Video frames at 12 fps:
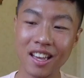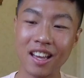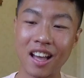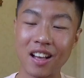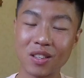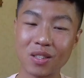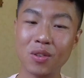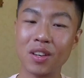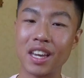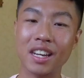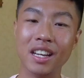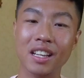I just don't
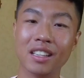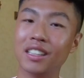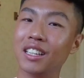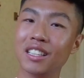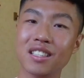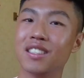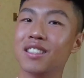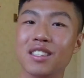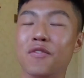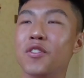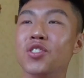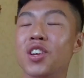get it. Like,
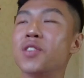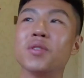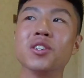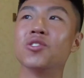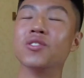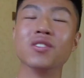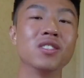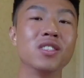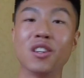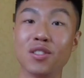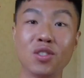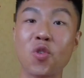different generations.
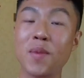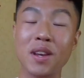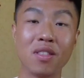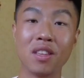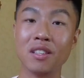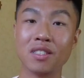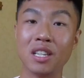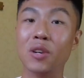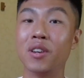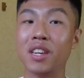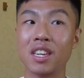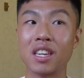There are so many things they
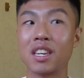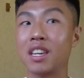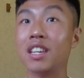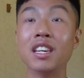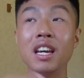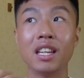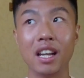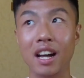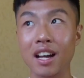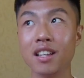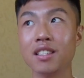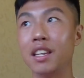don't get
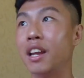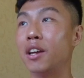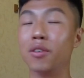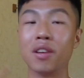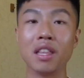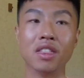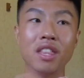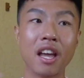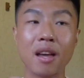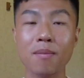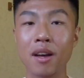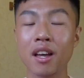us, and I don't get
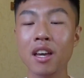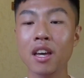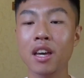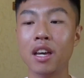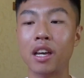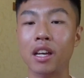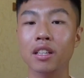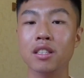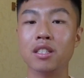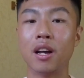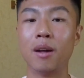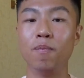them. And
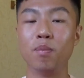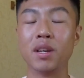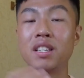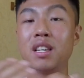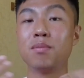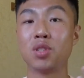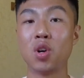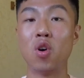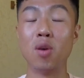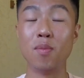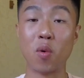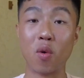because I'm so
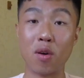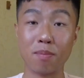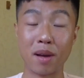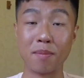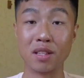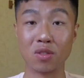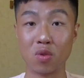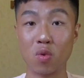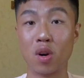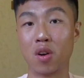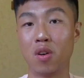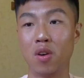overwhelmed by my
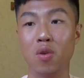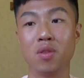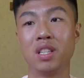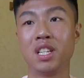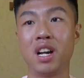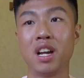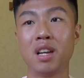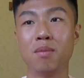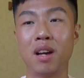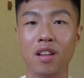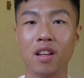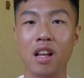schoolwork all the time,
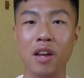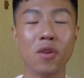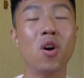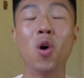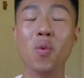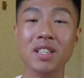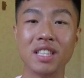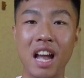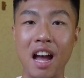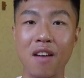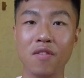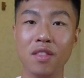I don't always
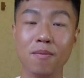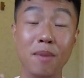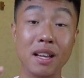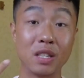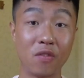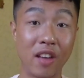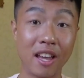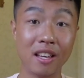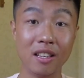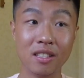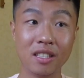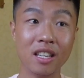have the best
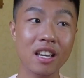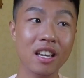face,